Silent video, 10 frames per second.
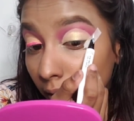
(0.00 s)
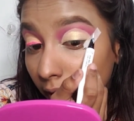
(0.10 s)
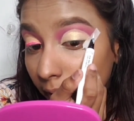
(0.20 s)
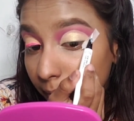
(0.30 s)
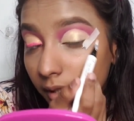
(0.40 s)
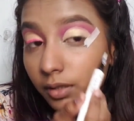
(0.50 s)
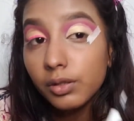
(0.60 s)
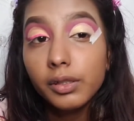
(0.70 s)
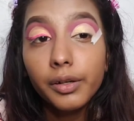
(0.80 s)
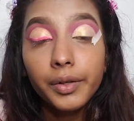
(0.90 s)
and I'm just
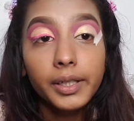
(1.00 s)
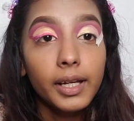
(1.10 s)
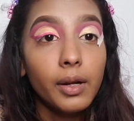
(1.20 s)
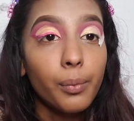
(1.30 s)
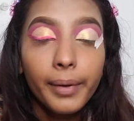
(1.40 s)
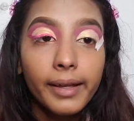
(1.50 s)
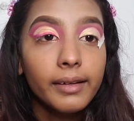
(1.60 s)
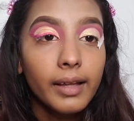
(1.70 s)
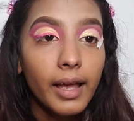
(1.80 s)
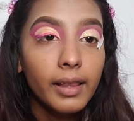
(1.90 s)
gonna create a
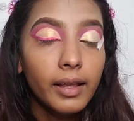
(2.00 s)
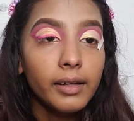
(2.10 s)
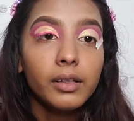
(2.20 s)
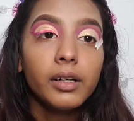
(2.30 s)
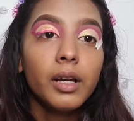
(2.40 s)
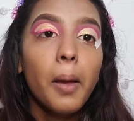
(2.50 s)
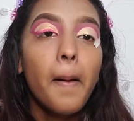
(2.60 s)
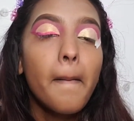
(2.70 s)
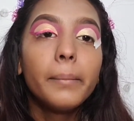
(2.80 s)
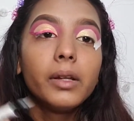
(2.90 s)
winged eyeliner.
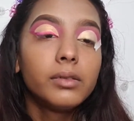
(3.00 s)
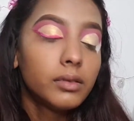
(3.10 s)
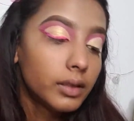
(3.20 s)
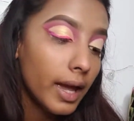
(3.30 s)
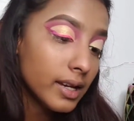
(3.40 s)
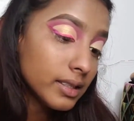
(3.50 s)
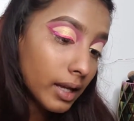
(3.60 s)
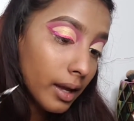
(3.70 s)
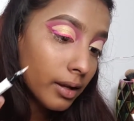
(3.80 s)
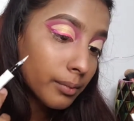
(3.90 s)
But guys,
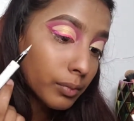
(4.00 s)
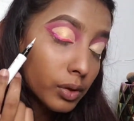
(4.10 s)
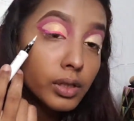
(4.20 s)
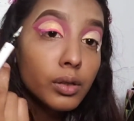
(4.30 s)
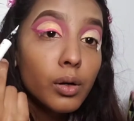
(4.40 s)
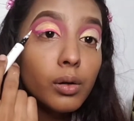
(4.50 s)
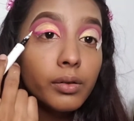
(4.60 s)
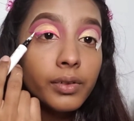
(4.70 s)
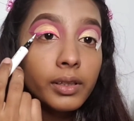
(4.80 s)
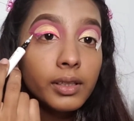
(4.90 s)
I'm gonna go
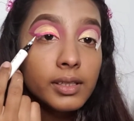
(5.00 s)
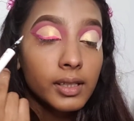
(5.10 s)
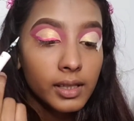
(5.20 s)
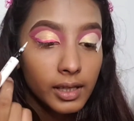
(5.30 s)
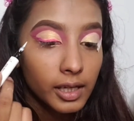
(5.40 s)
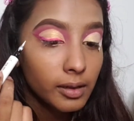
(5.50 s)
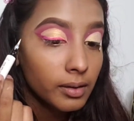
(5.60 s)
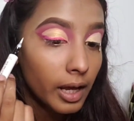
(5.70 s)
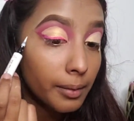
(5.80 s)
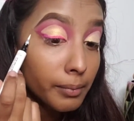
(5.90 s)
over this
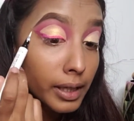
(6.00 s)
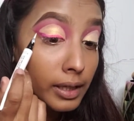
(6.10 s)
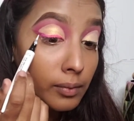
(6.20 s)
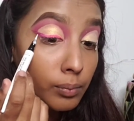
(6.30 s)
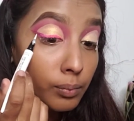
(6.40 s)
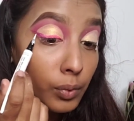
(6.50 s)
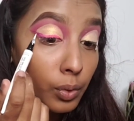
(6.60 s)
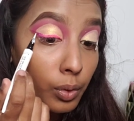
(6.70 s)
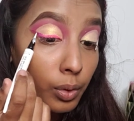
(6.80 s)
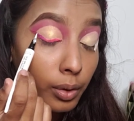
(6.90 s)
again and make it
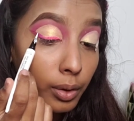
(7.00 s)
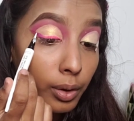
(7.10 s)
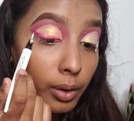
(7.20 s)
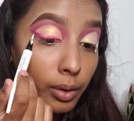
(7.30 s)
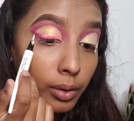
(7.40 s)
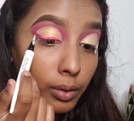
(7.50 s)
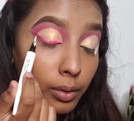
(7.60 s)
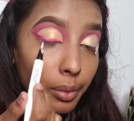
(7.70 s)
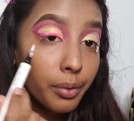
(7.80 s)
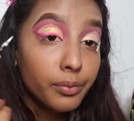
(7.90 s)
more
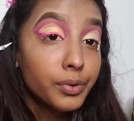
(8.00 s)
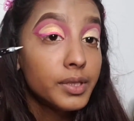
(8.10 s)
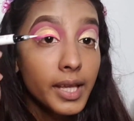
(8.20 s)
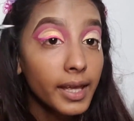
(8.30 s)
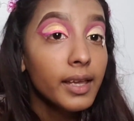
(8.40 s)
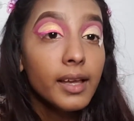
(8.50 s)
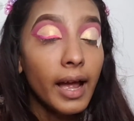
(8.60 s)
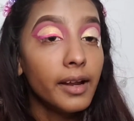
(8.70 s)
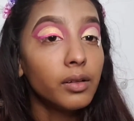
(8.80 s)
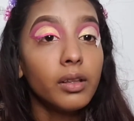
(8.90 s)
thick.
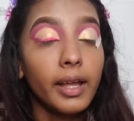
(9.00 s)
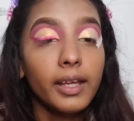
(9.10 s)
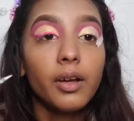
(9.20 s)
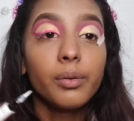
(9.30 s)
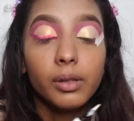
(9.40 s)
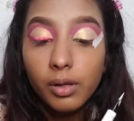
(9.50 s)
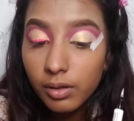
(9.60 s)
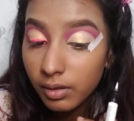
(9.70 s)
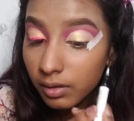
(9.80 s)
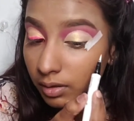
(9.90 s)
I don't like how it
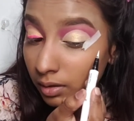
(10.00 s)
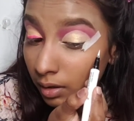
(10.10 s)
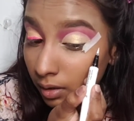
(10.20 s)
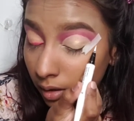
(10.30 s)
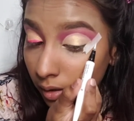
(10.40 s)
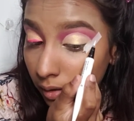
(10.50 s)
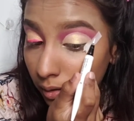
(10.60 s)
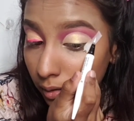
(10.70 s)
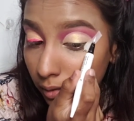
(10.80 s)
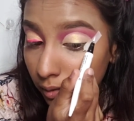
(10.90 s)
looks,
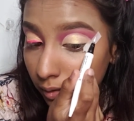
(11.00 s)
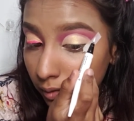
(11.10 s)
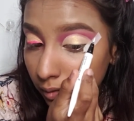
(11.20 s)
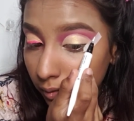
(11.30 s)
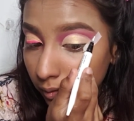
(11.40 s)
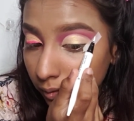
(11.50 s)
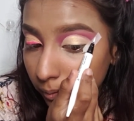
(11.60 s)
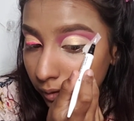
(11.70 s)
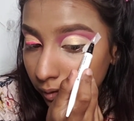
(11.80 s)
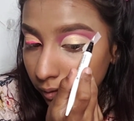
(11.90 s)
so what I'm
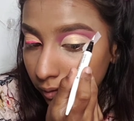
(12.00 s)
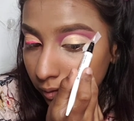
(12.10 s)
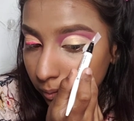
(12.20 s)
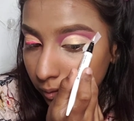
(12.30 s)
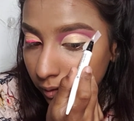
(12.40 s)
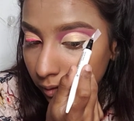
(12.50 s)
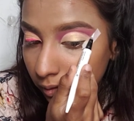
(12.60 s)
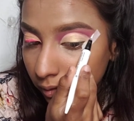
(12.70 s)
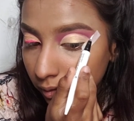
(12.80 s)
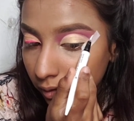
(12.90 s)
gonna do is I'm gonna
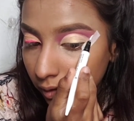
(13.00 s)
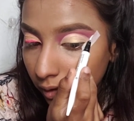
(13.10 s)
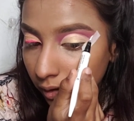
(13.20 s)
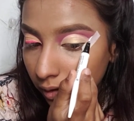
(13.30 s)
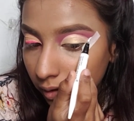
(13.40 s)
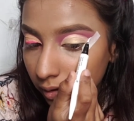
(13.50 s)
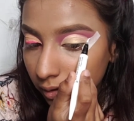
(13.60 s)
create